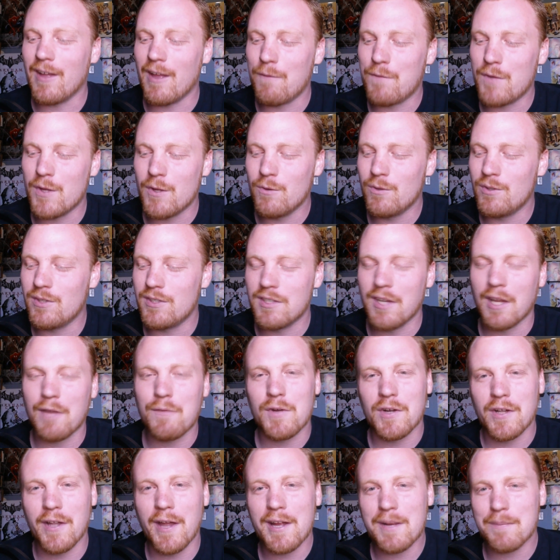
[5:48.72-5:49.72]
if
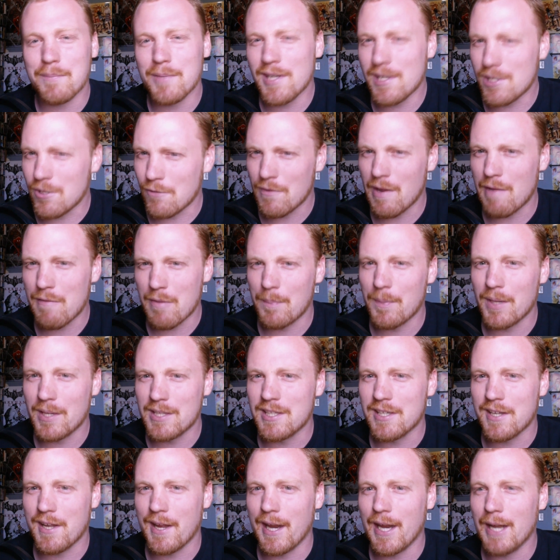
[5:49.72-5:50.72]
you're like me and you've never
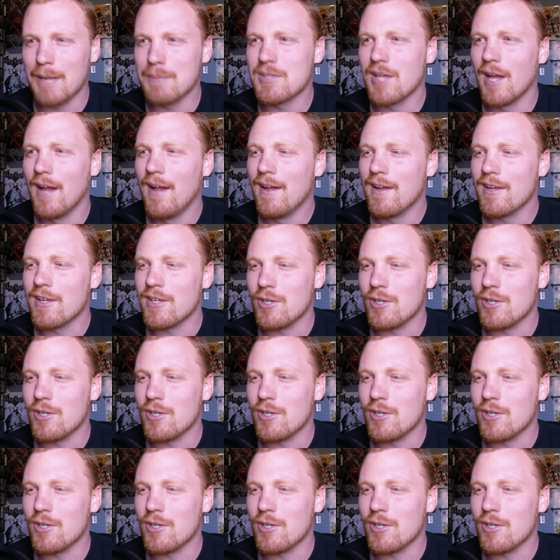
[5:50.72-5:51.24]
played the games,